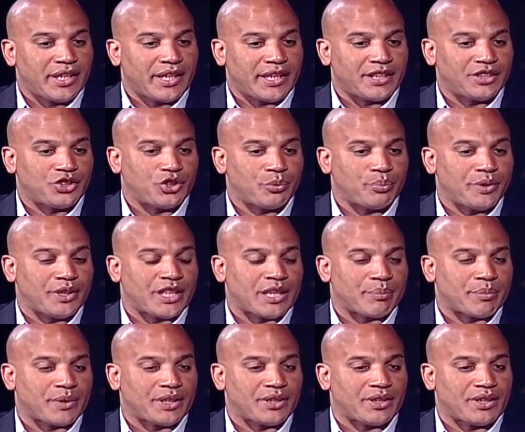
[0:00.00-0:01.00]
into
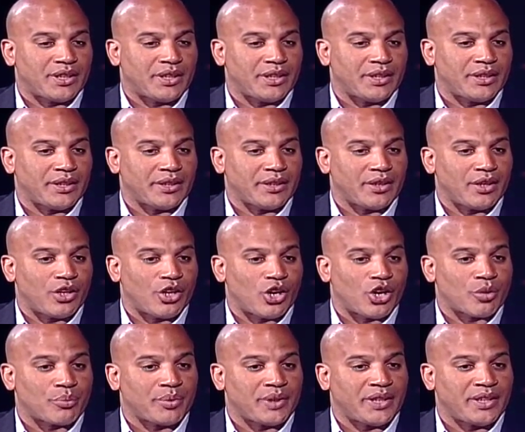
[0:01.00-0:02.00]
becoming the
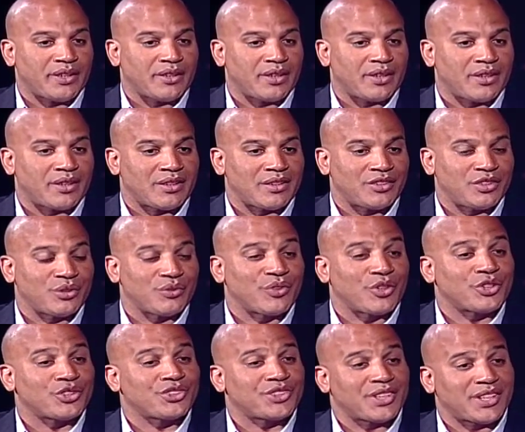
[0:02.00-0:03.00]
Army
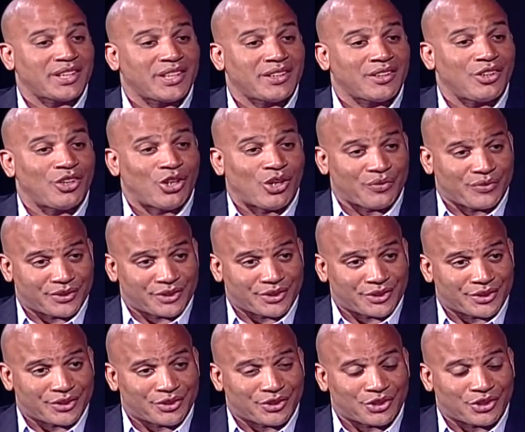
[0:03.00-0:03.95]
Diversity Officer.